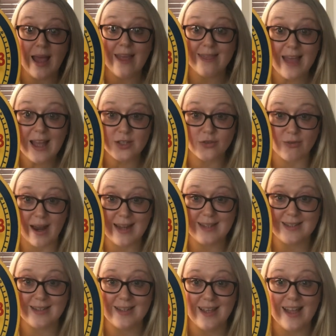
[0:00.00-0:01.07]
That's right,
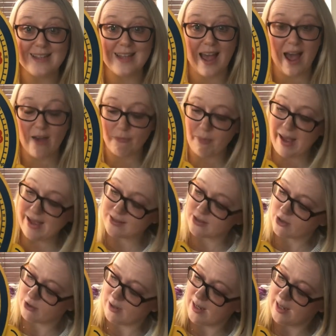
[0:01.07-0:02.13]
it's
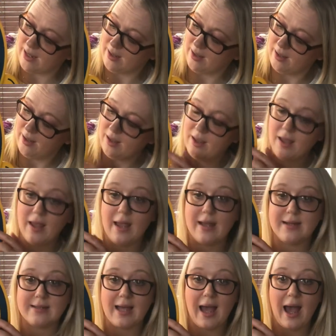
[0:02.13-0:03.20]
3:30. It
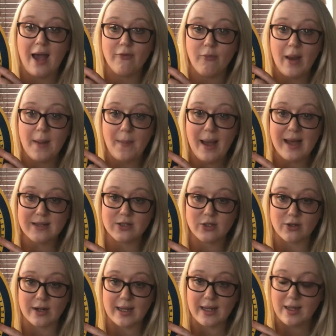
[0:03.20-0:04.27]
is halfway past
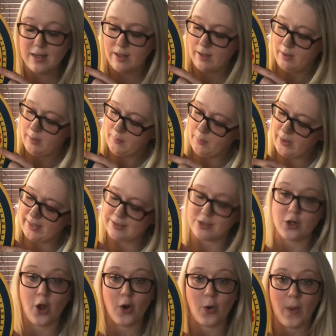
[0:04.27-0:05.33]
3, but it's
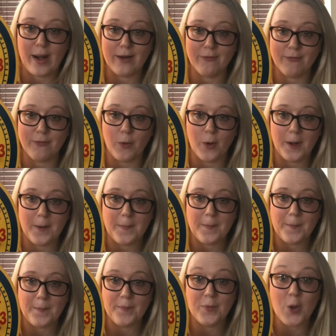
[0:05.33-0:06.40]
not quite at 4.
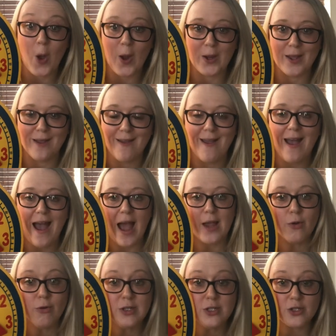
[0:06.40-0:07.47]
Now, I'm
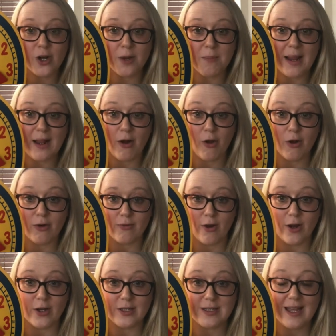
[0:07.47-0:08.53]
going to turn my clock
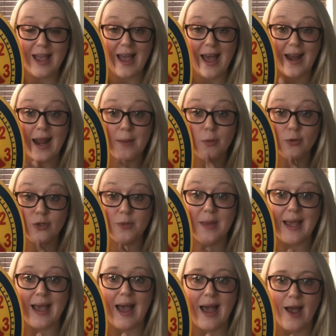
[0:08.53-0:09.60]
around and I'm going to
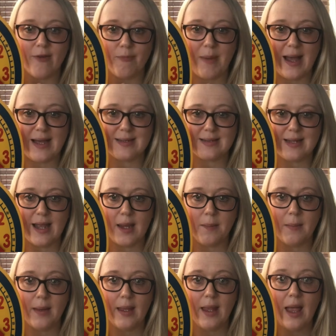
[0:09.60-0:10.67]
make a half past time.
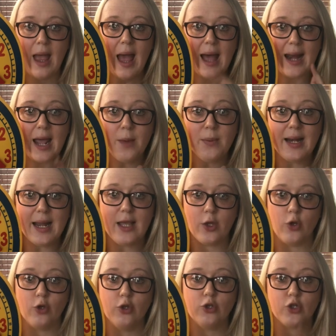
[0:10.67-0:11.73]
And I would like
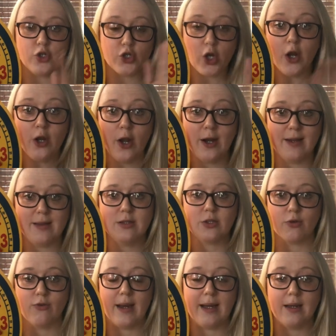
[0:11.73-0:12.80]
you to shout out at the
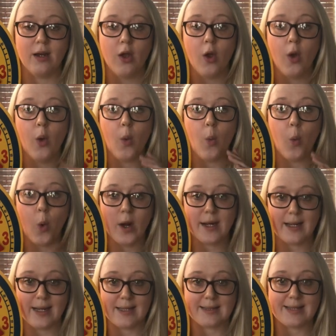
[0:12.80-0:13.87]
screen what it
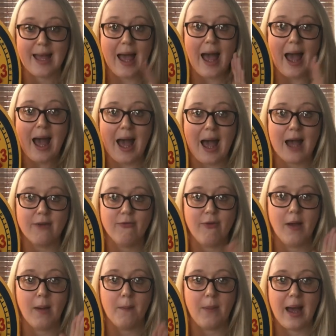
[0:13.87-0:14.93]
is. Half
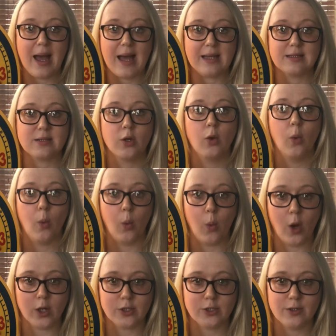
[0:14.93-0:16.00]
past
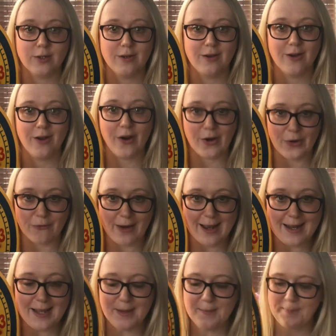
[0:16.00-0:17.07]
what? Are you ready?